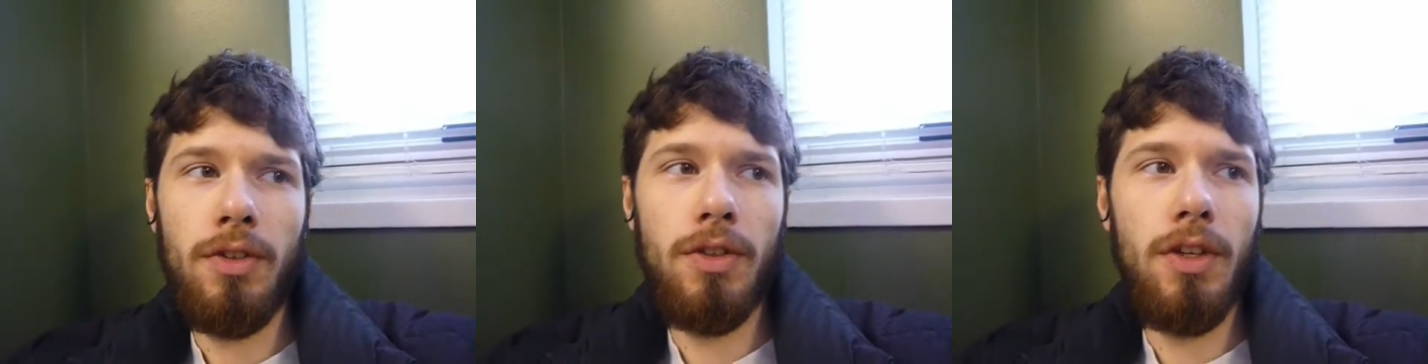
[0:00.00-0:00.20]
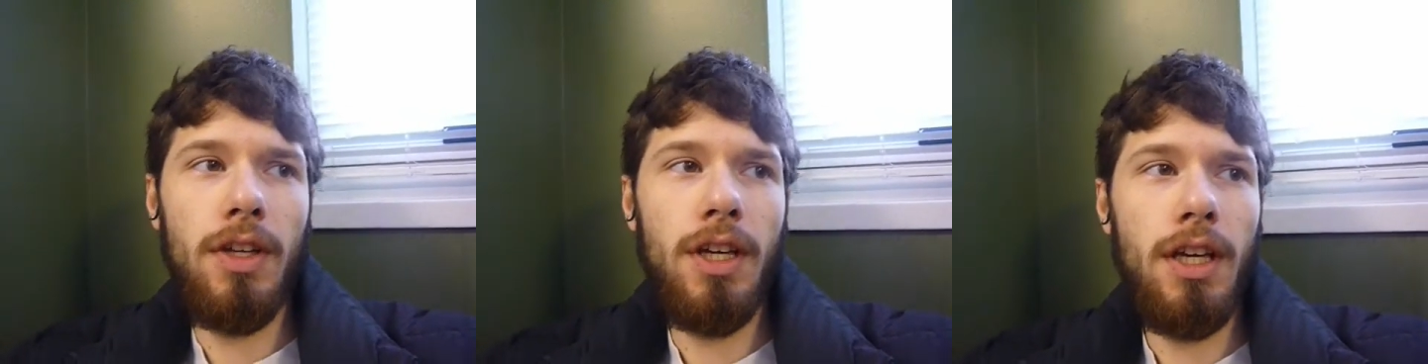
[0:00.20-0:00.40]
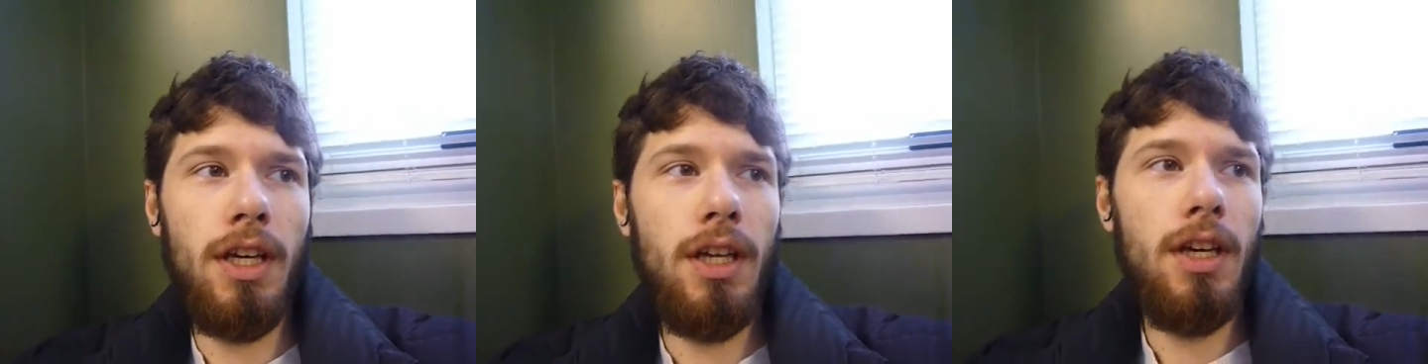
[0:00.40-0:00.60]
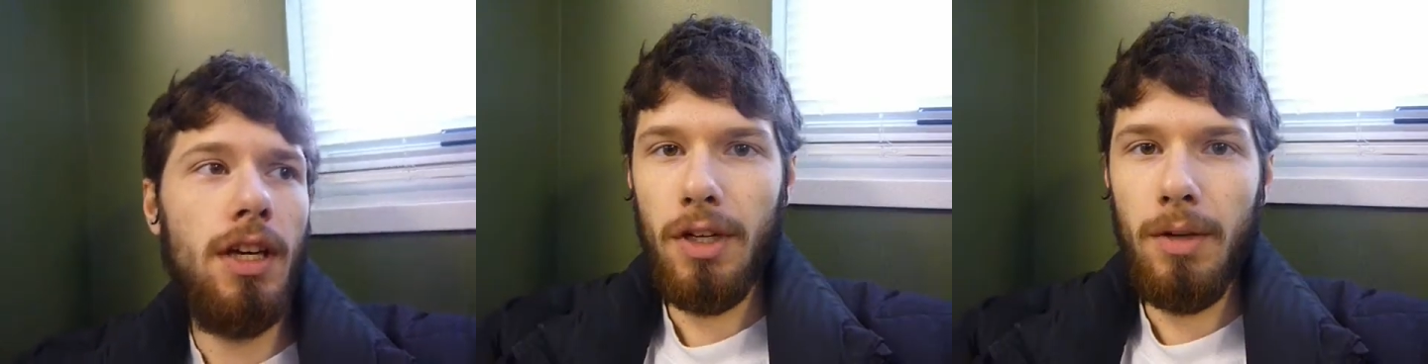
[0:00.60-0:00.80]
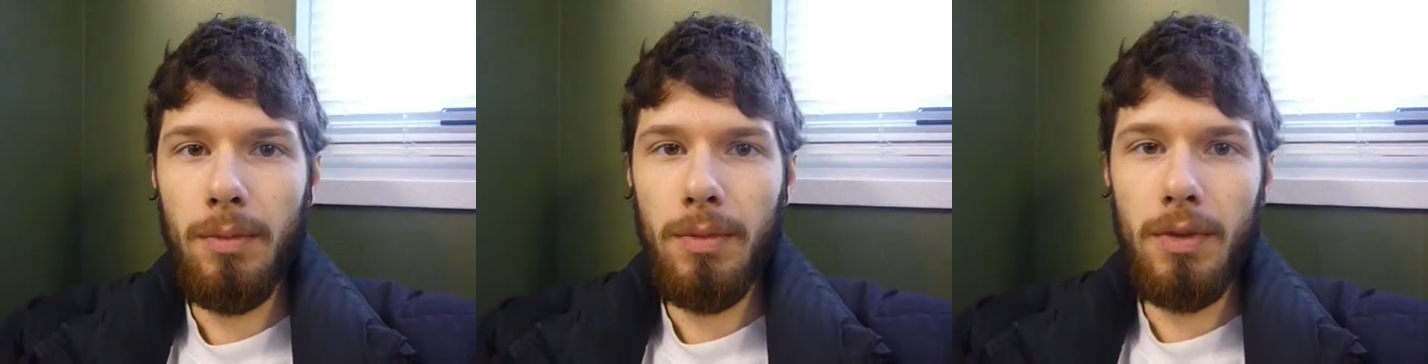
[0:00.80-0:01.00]
Today
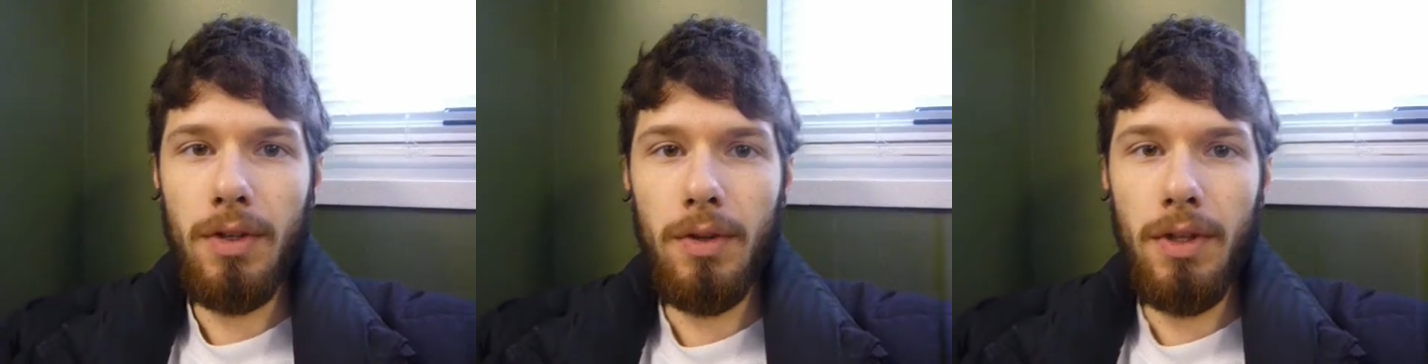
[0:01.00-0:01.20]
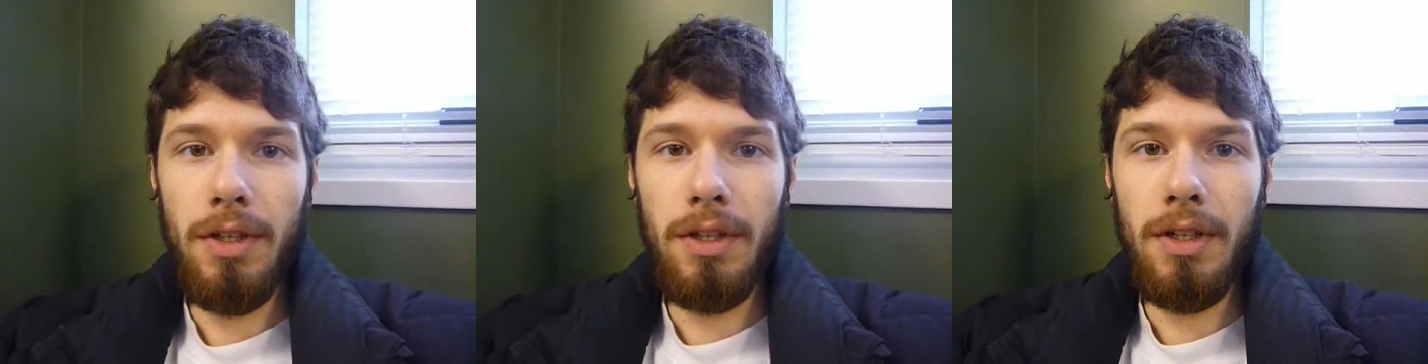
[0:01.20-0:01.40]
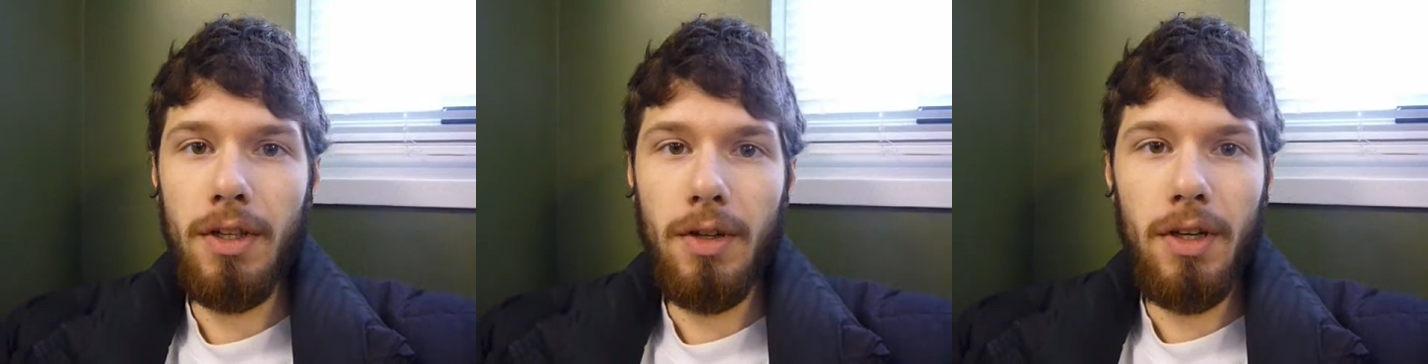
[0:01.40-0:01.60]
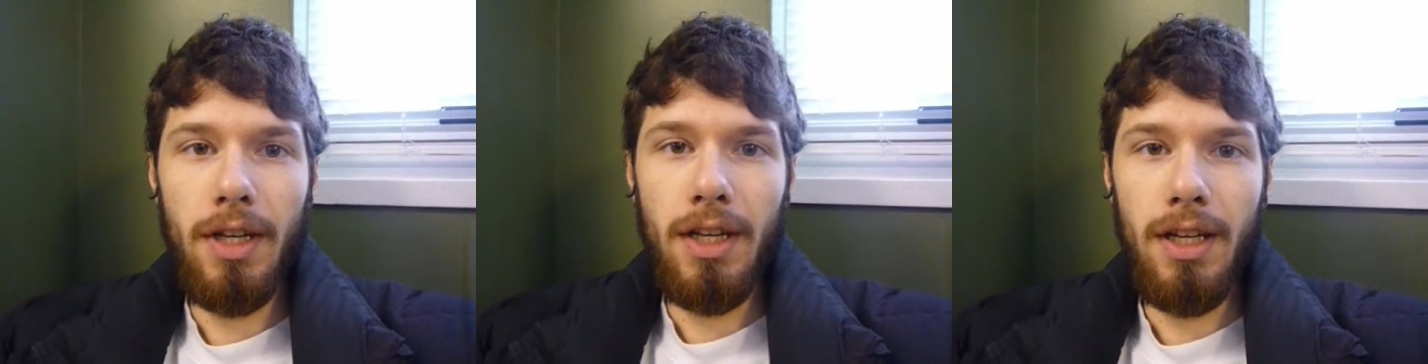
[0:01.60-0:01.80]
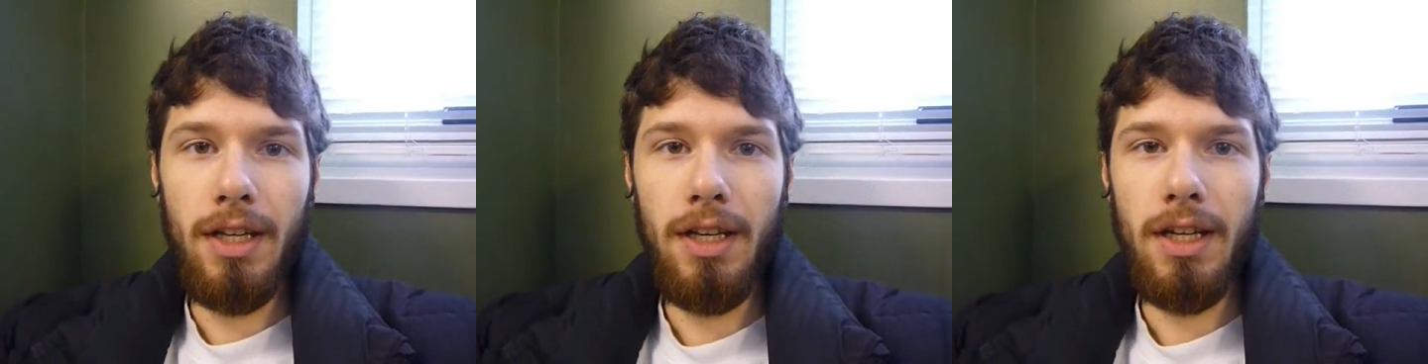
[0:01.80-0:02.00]
I'm going to go
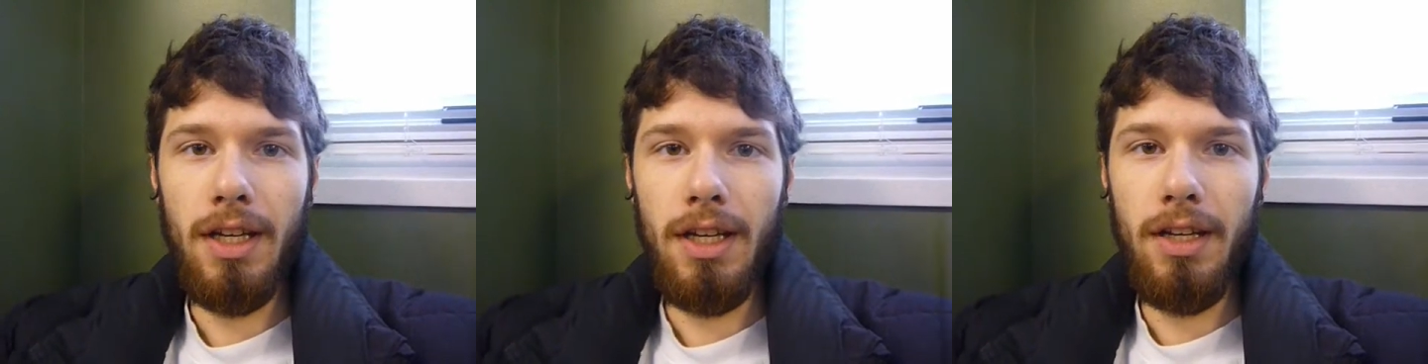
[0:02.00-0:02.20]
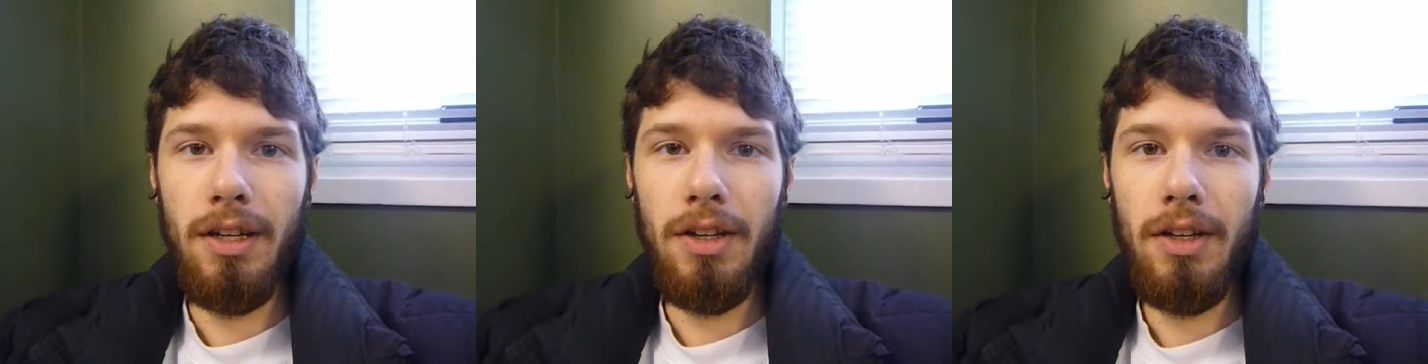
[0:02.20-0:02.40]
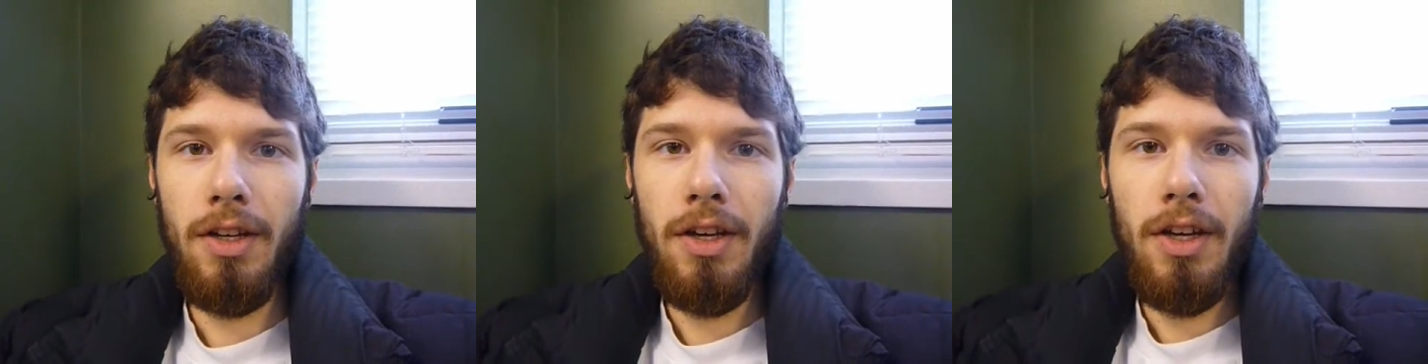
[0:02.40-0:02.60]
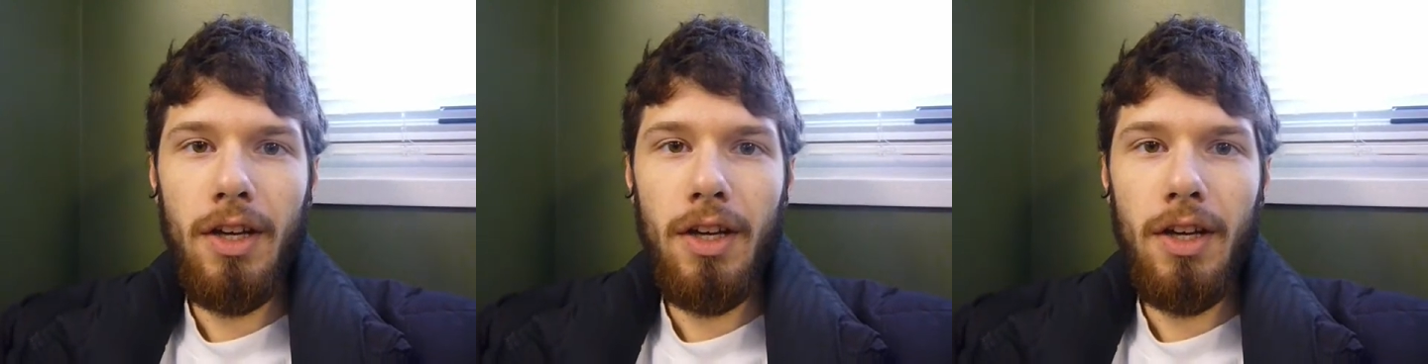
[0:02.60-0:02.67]
ahead and